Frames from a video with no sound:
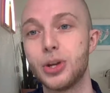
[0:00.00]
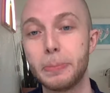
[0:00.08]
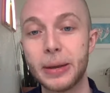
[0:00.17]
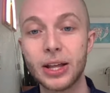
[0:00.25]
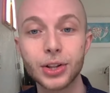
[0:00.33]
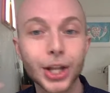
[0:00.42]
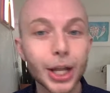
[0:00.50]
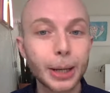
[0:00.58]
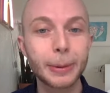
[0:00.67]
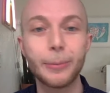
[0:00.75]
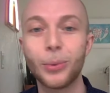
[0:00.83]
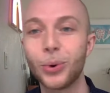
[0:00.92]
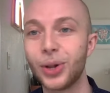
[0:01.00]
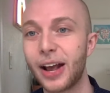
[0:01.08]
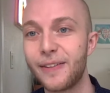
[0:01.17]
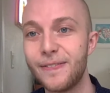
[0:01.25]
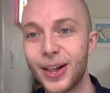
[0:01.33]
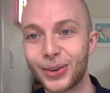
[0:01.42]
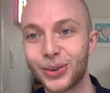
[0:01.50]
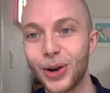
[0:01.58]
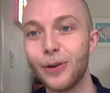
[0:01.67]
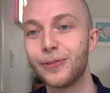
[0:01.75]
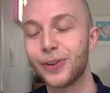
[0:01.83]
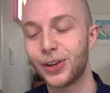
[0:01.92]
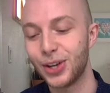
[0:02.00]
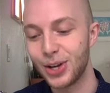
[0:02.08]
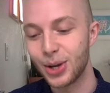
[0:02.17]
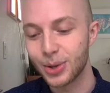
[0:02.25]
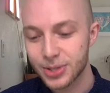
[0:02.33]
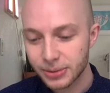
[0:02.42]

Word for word: be a little bit more like Velcro for good news?